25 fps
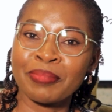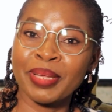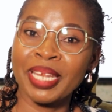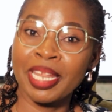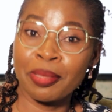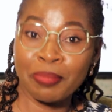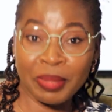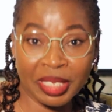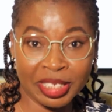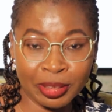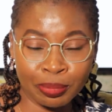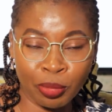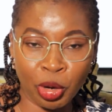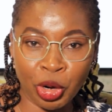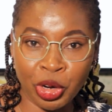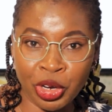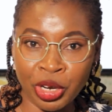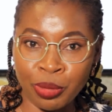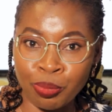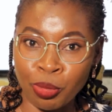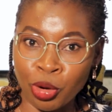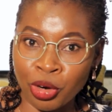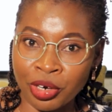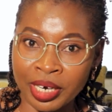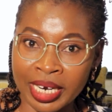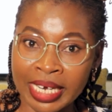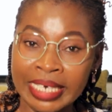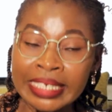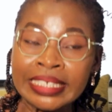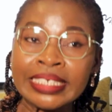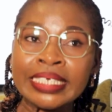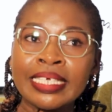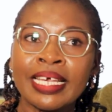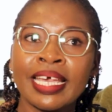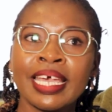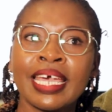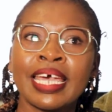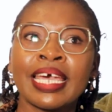My name is Maureen Mora,
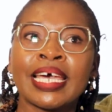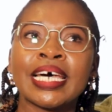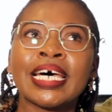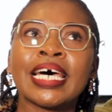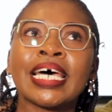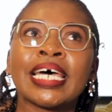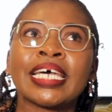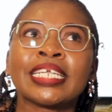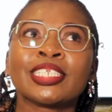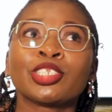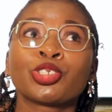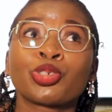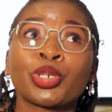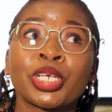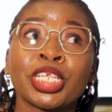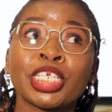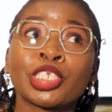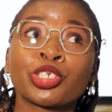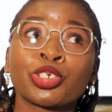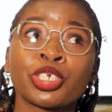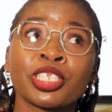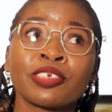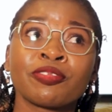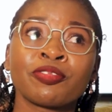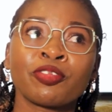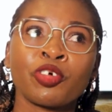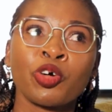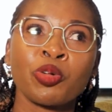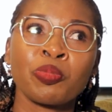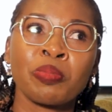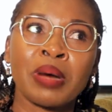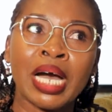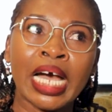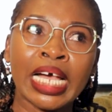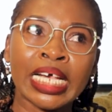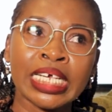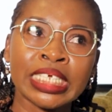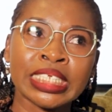and 2024
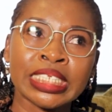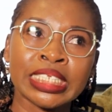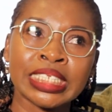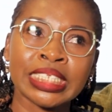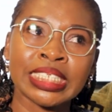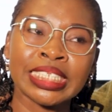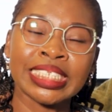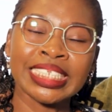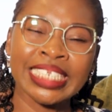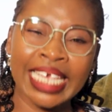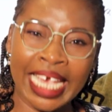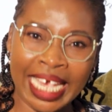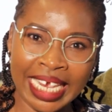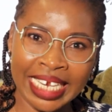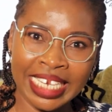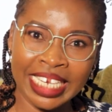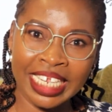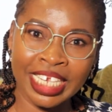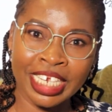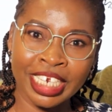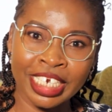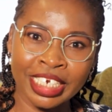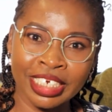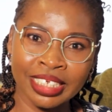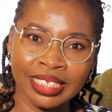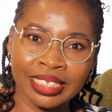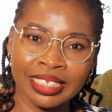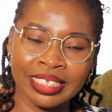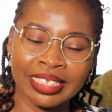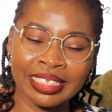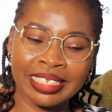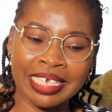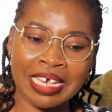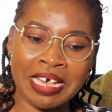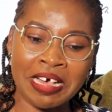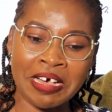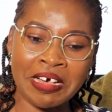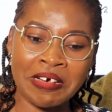marks 10
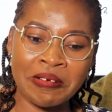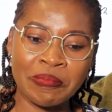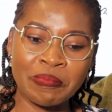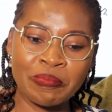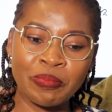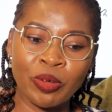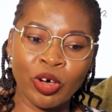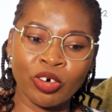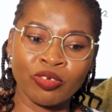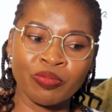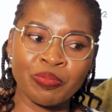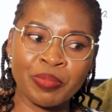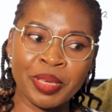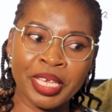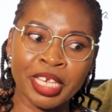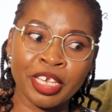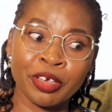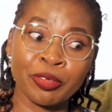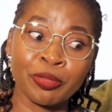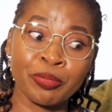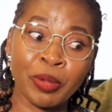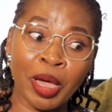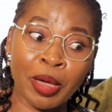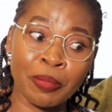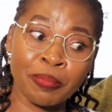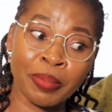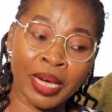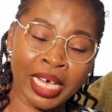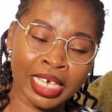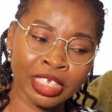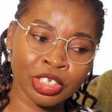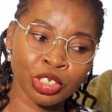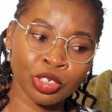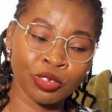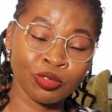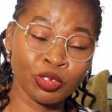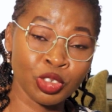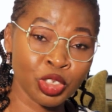years of being a
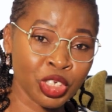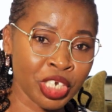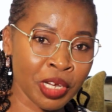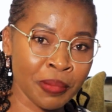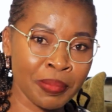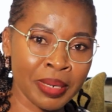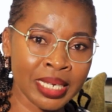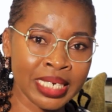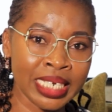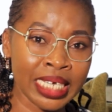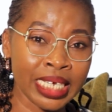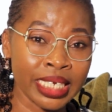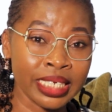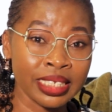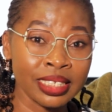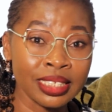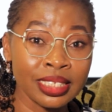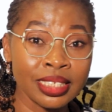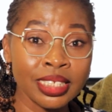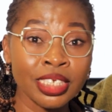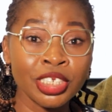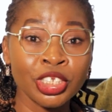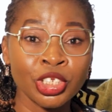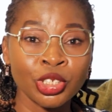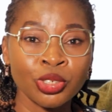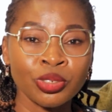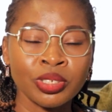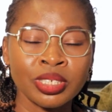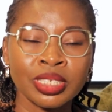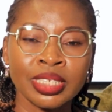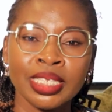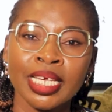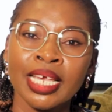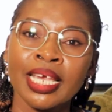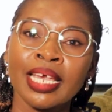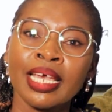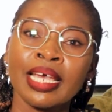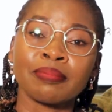part of Tunapanda
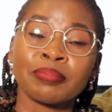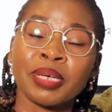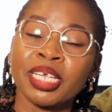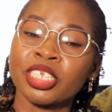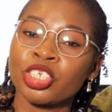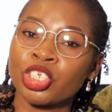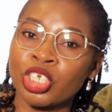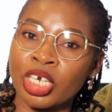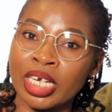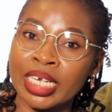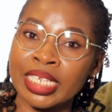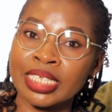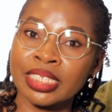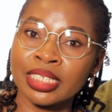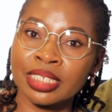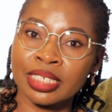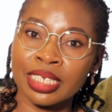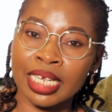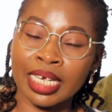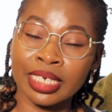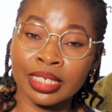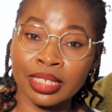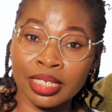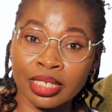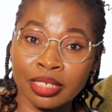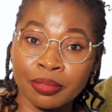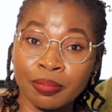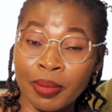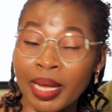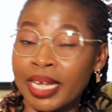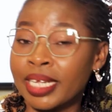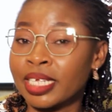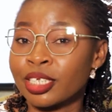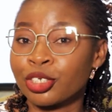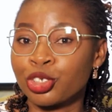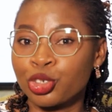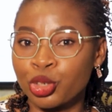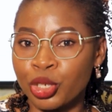Institute. My journey started
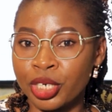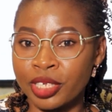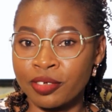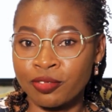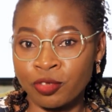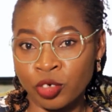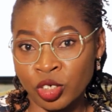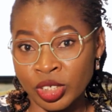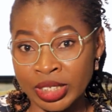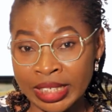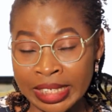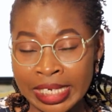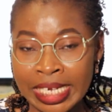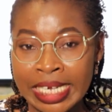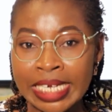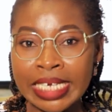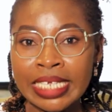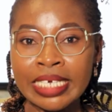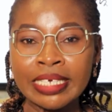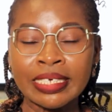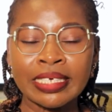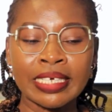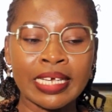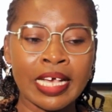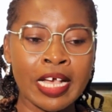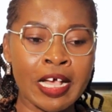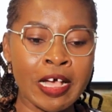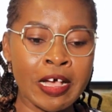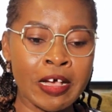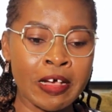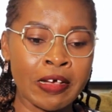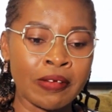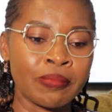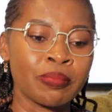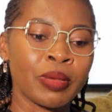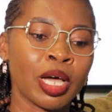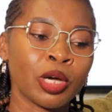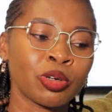back in 2014.
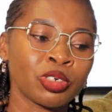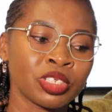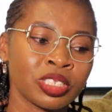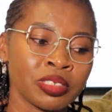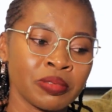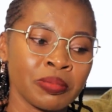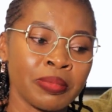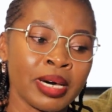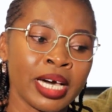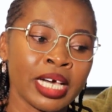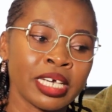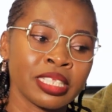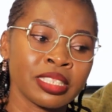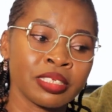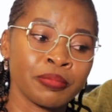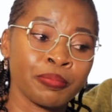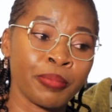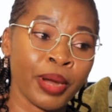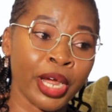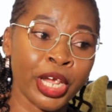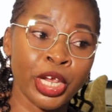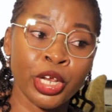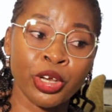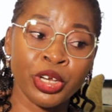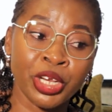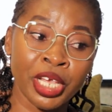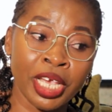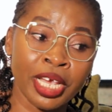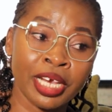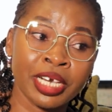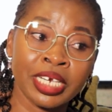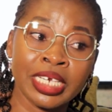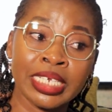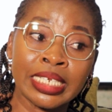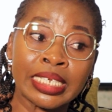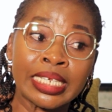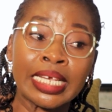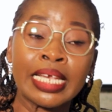I was among the
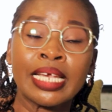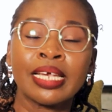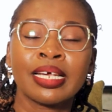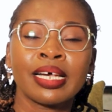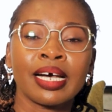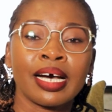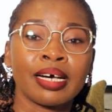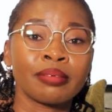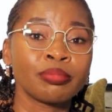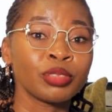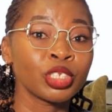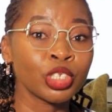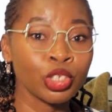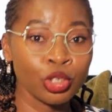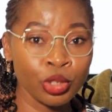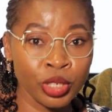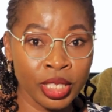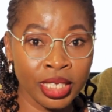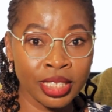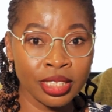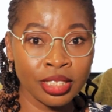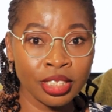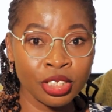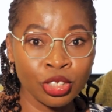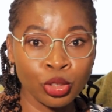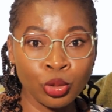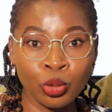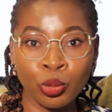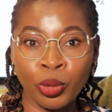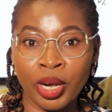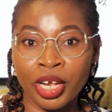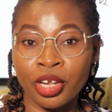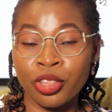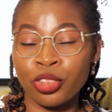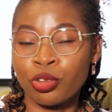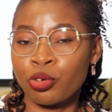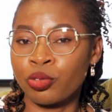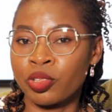pioneering students who
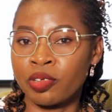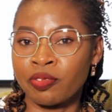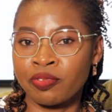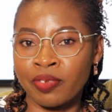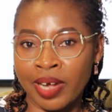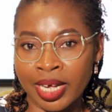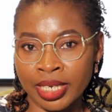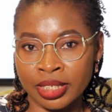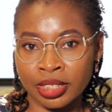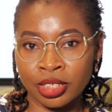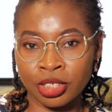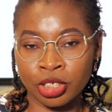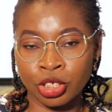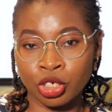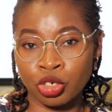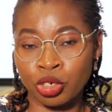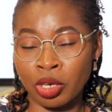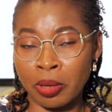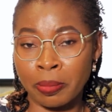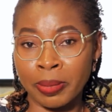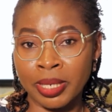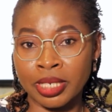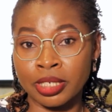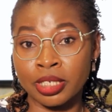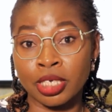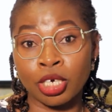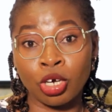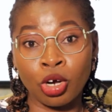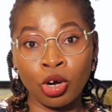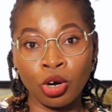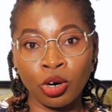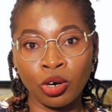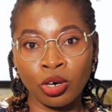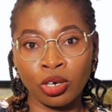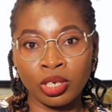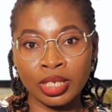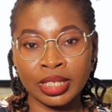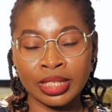went through the first Tunapanda
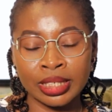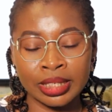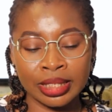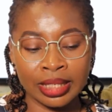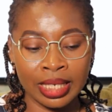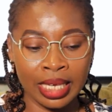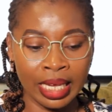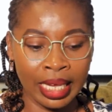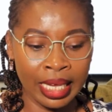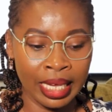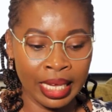cohort,